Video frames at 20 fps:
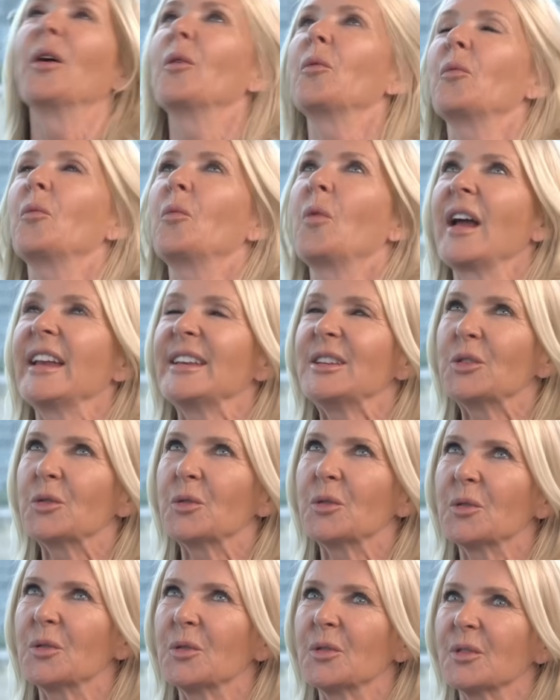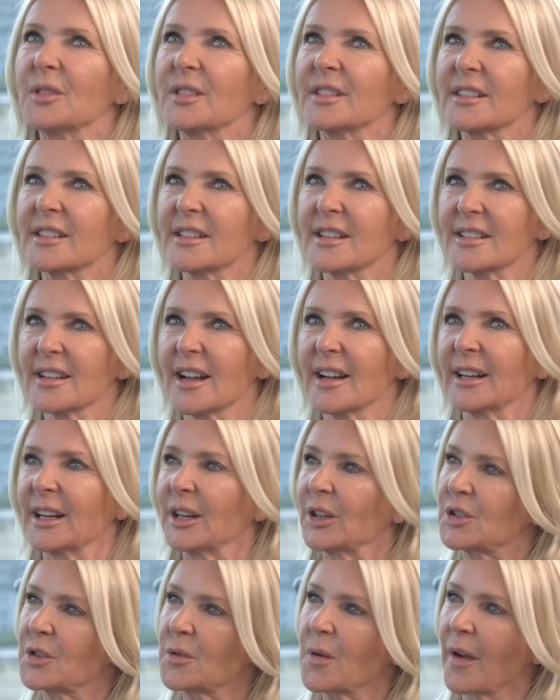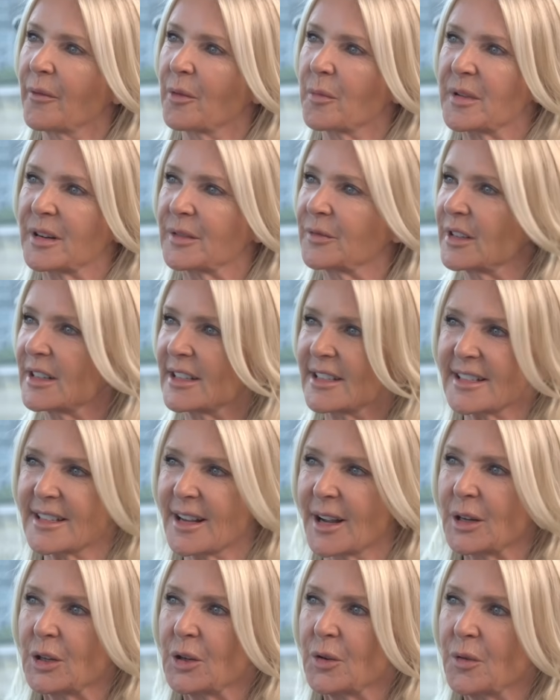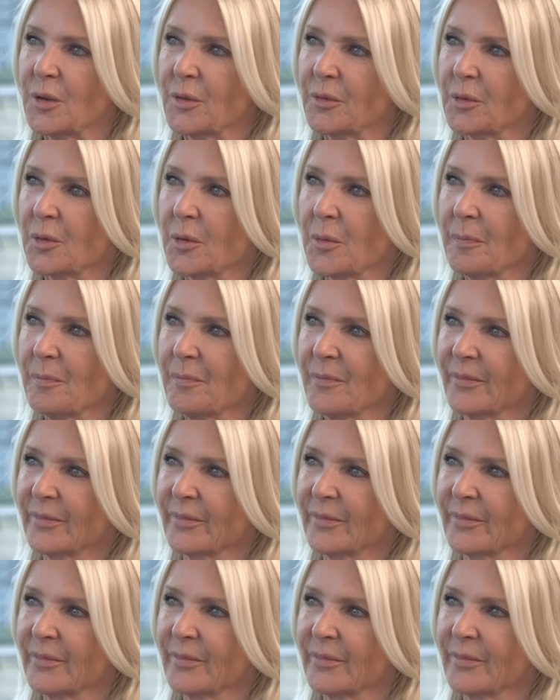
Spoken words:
When you're designing, do you have a bit of a design uniform,